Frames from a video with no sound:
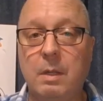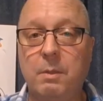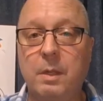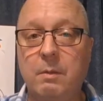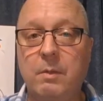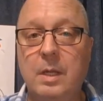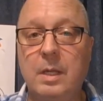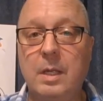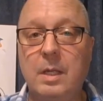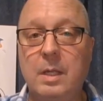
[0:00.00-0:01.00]
think of
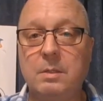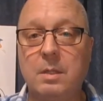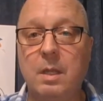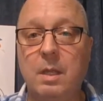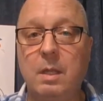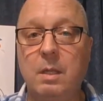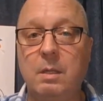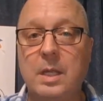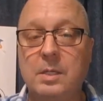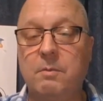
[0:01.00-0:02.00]
that as a
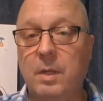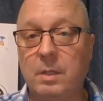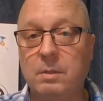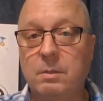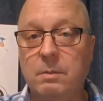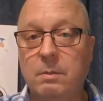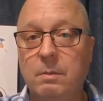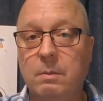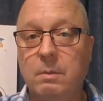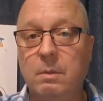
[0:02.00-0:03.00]
cash advance,
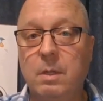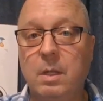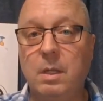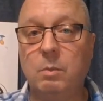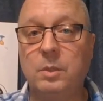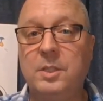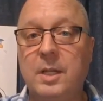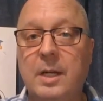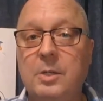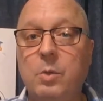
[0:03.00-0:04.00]
and they will
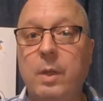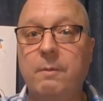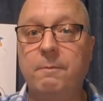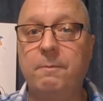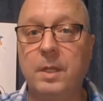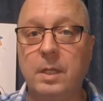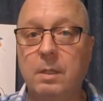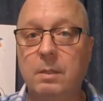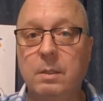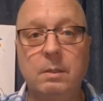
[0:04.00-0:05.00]
charge you a fee.
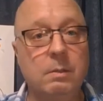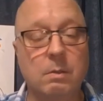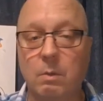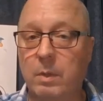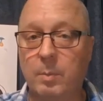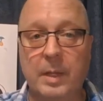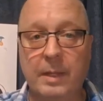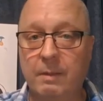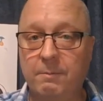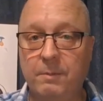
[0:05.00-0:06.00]
You don't want to pay
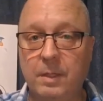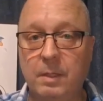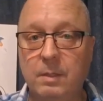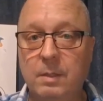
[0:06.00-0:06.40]
that fee.